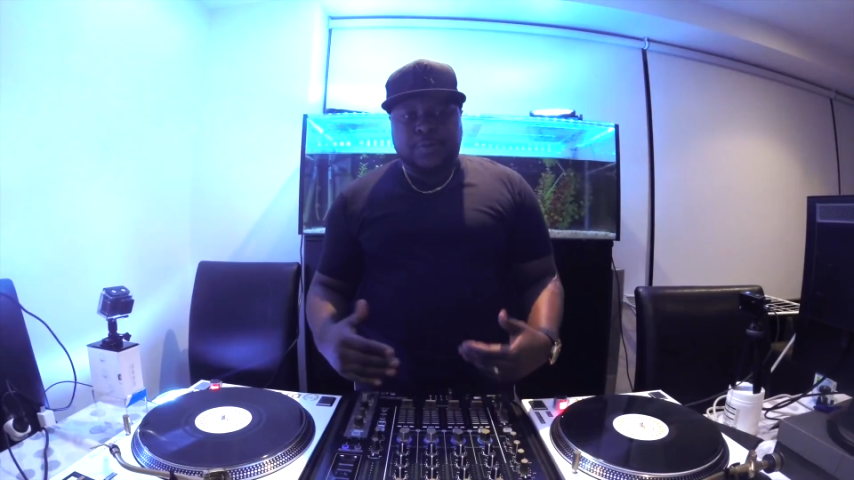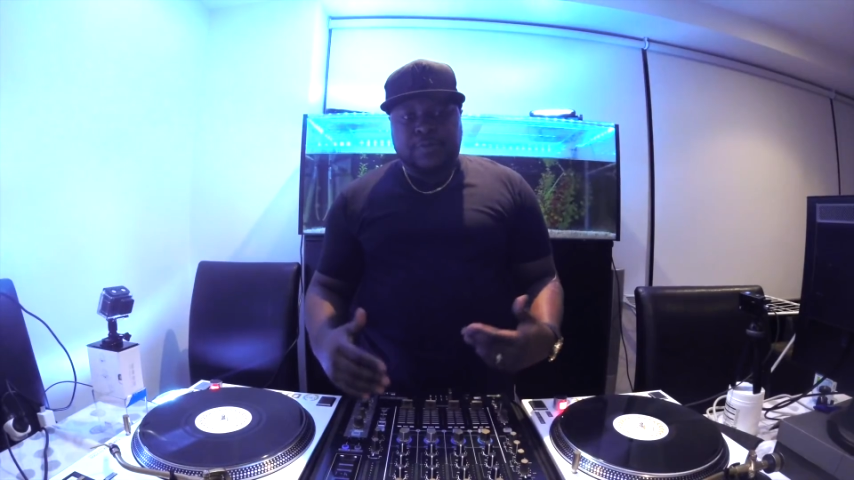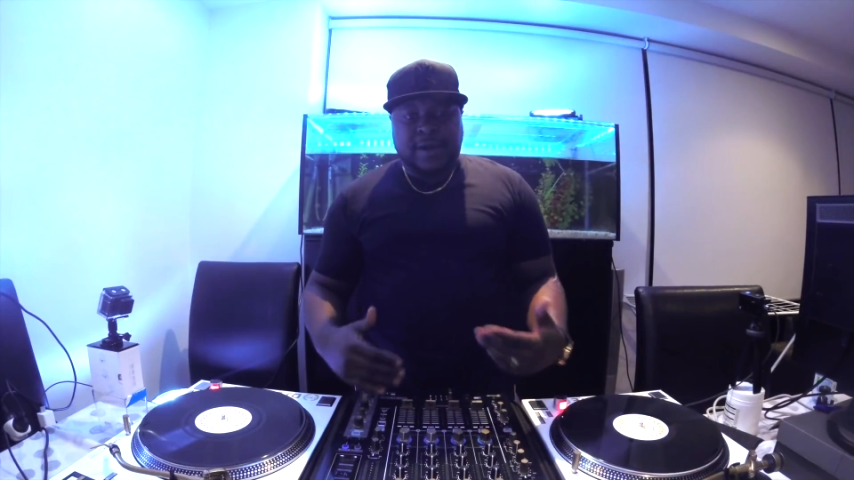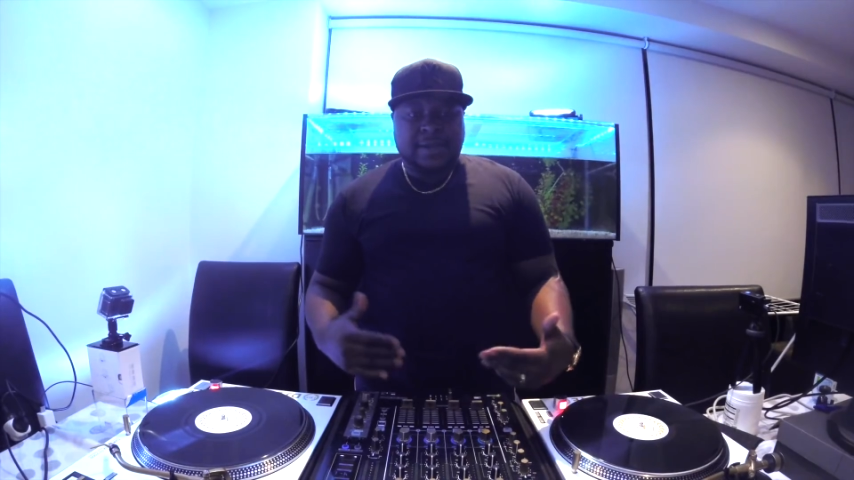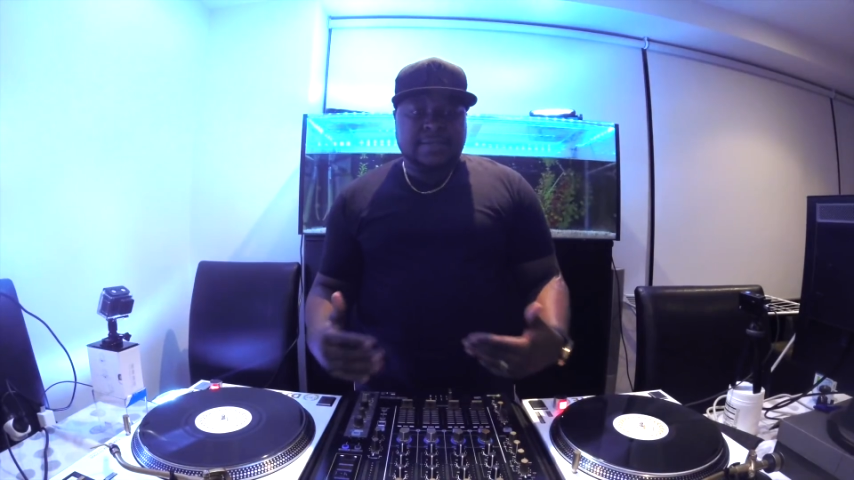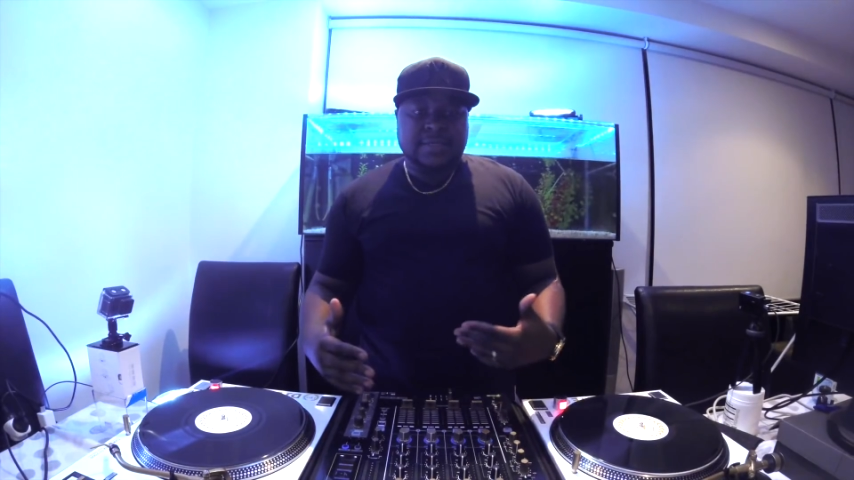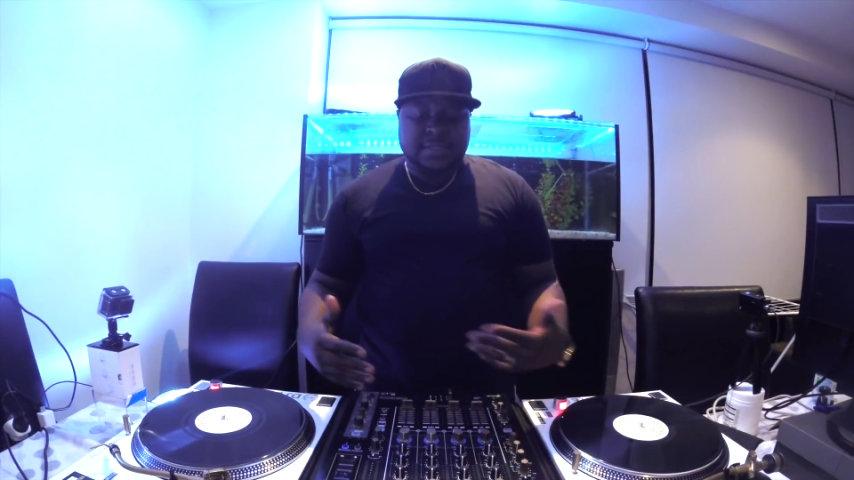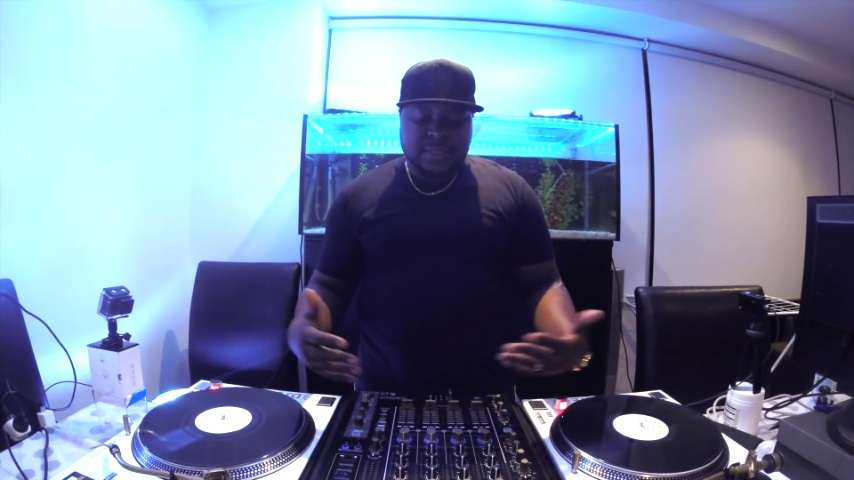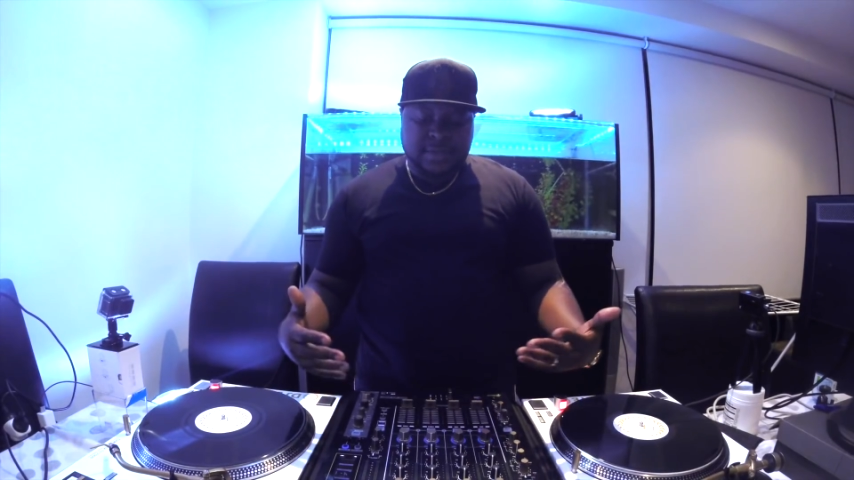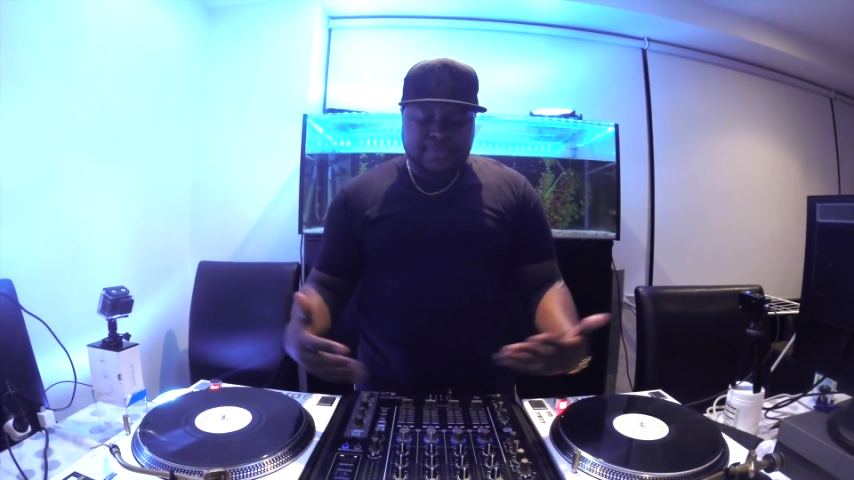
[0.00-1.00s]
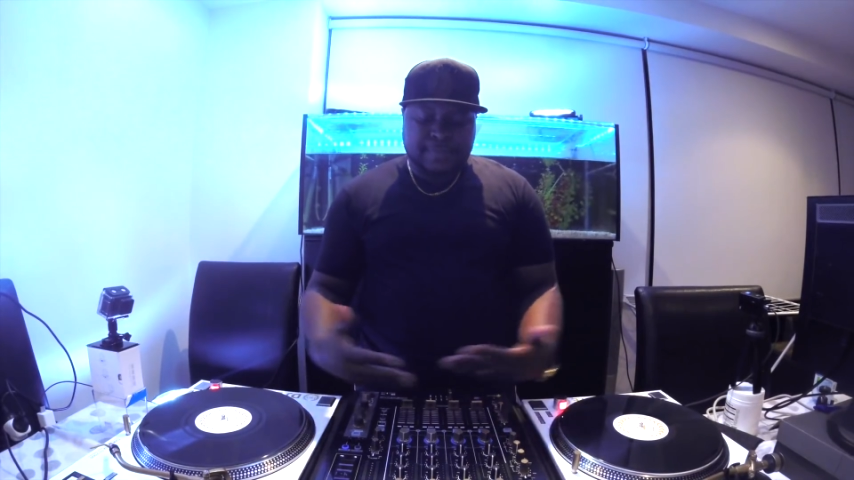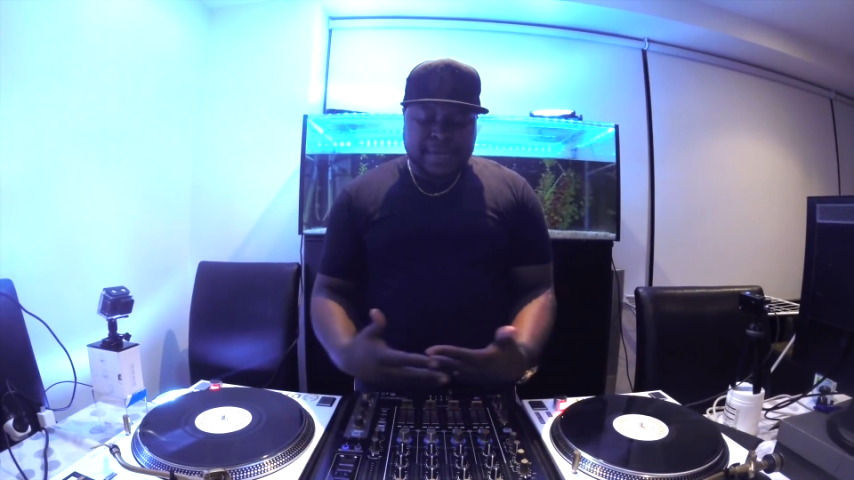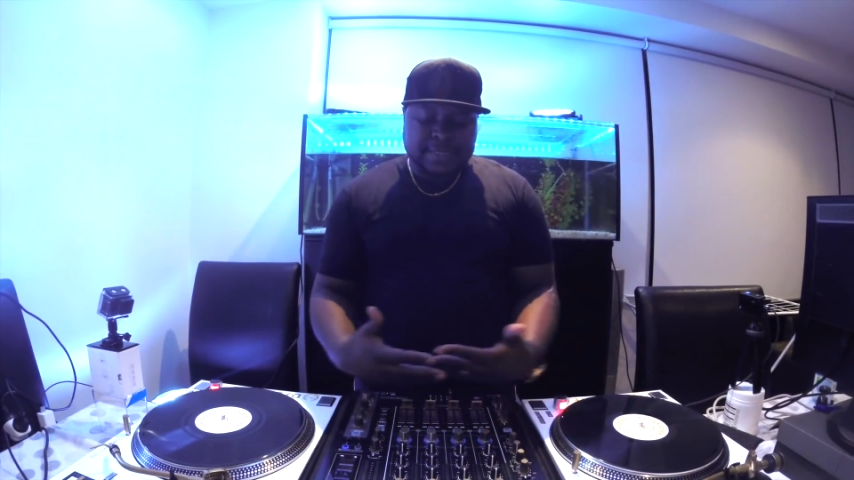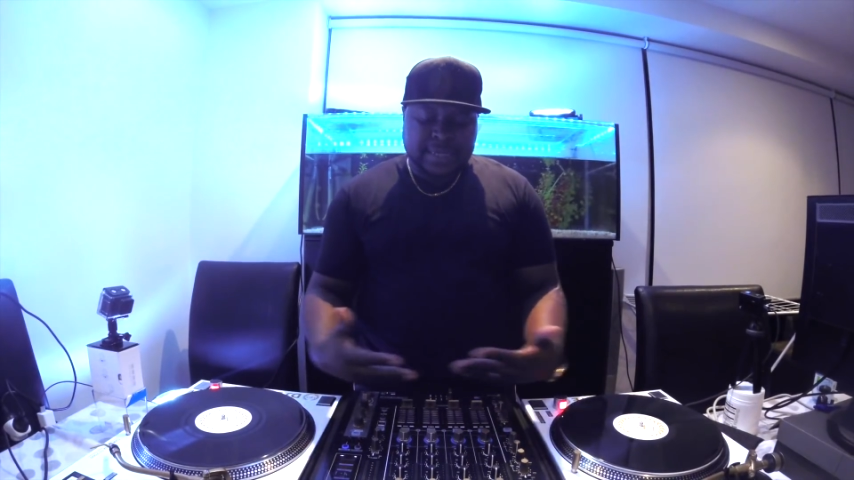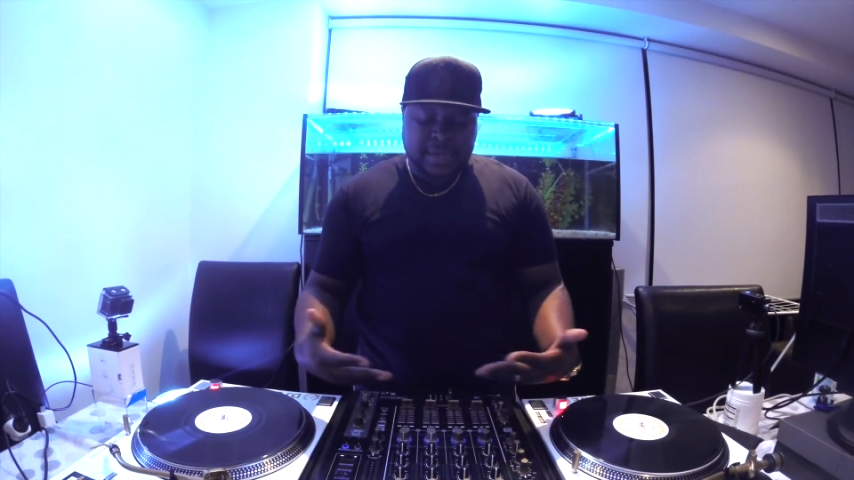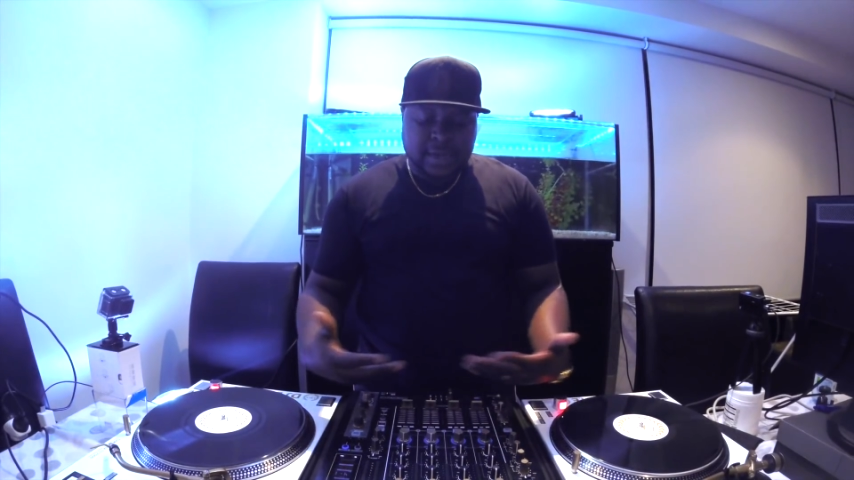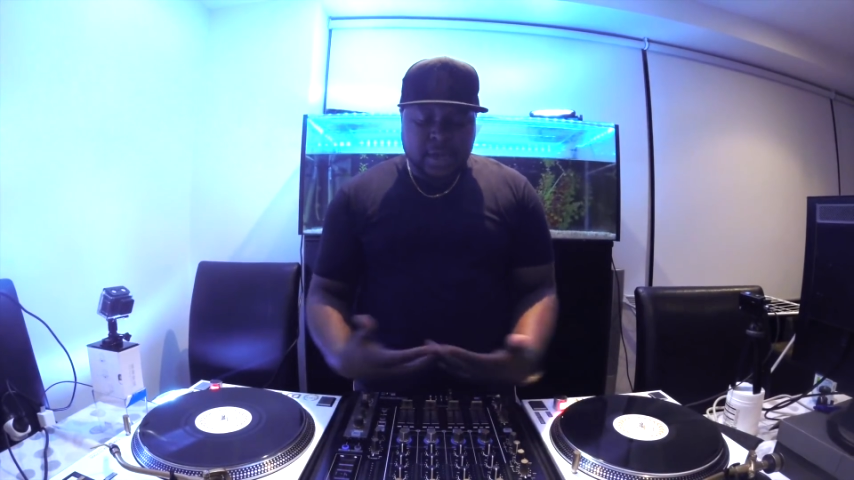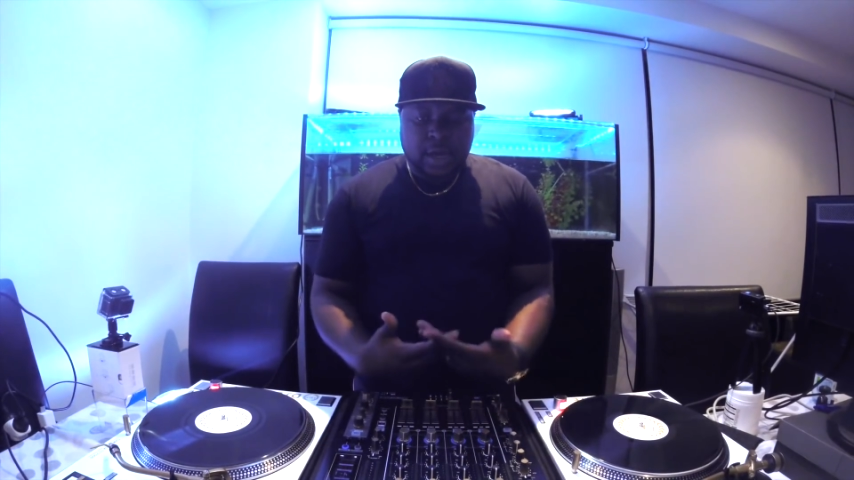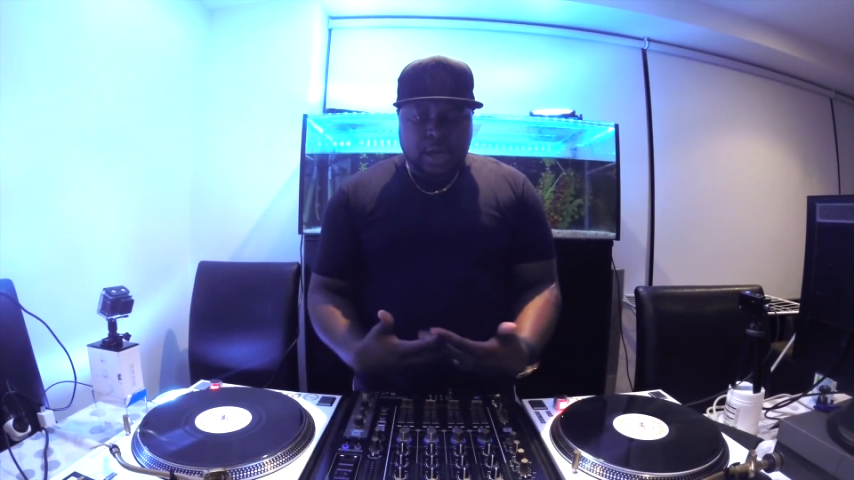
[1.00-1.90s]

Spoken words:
practice mixing